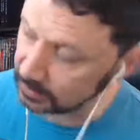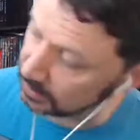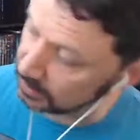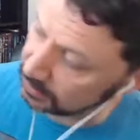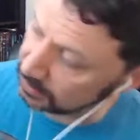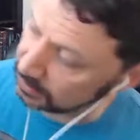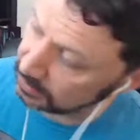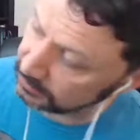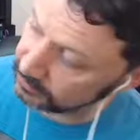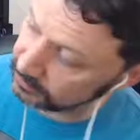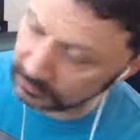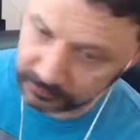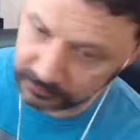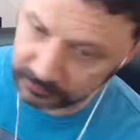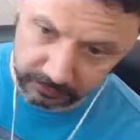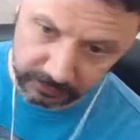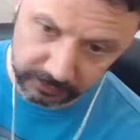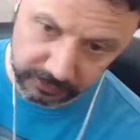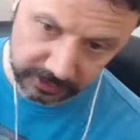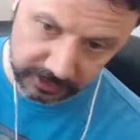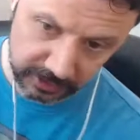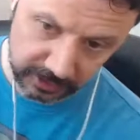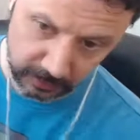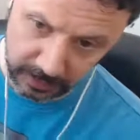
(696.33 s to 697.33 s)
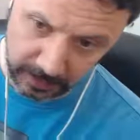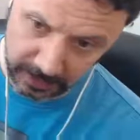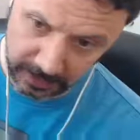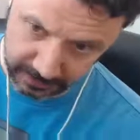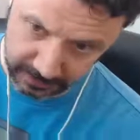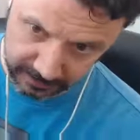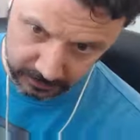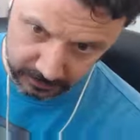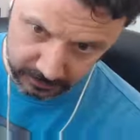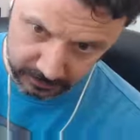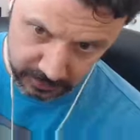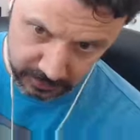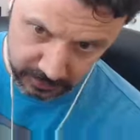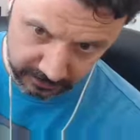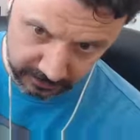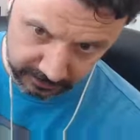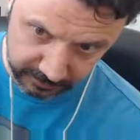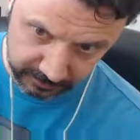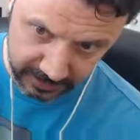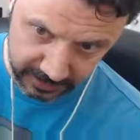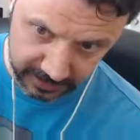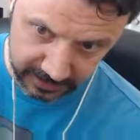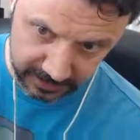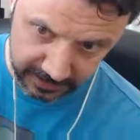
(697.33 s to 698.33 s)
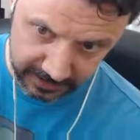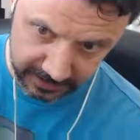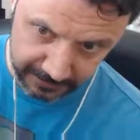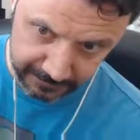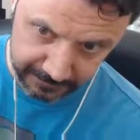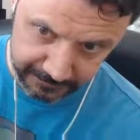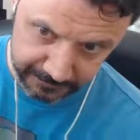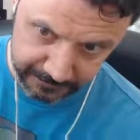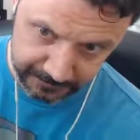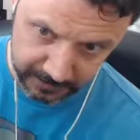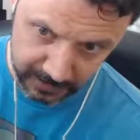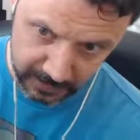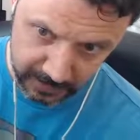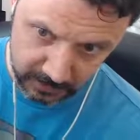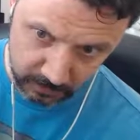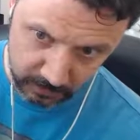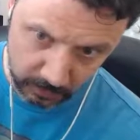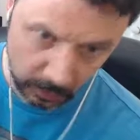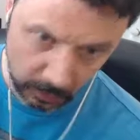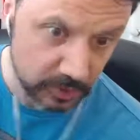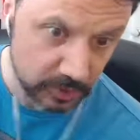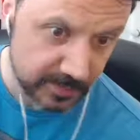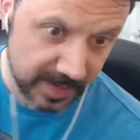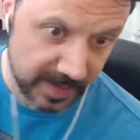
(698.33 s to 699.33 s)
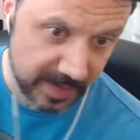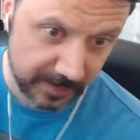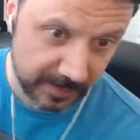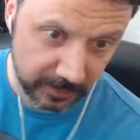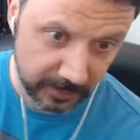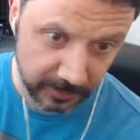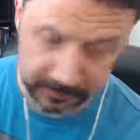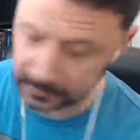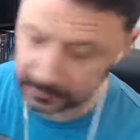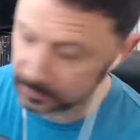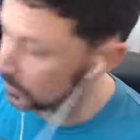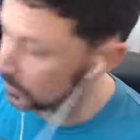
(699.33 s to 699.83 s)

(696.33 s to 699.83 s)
Like these are the Yerath, those sort of like um, roach people,